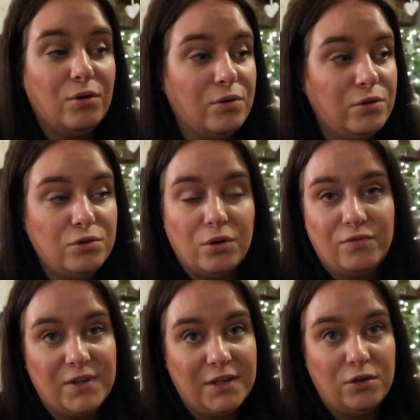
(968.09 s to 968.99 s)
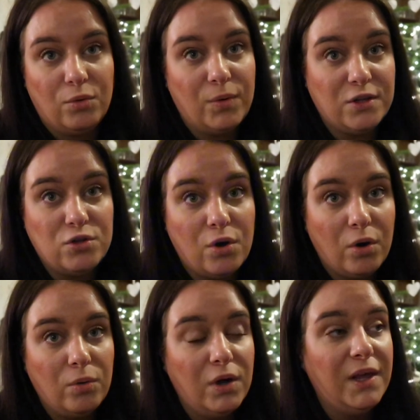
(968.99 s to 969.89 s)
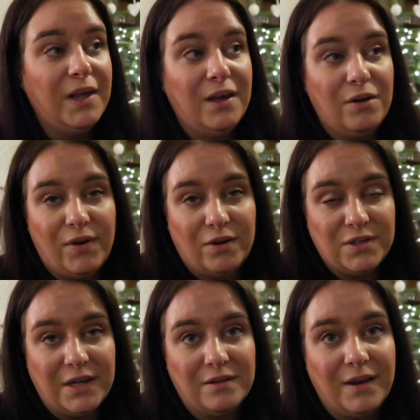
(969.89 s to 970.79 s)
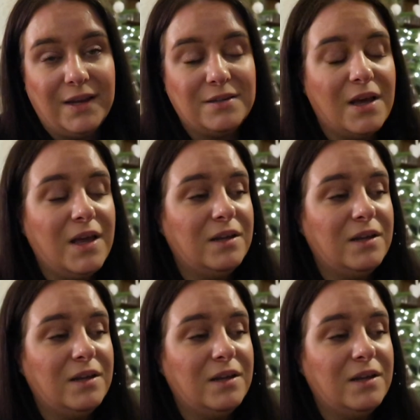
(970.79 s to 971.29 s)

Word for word: or you don't really know where to go around england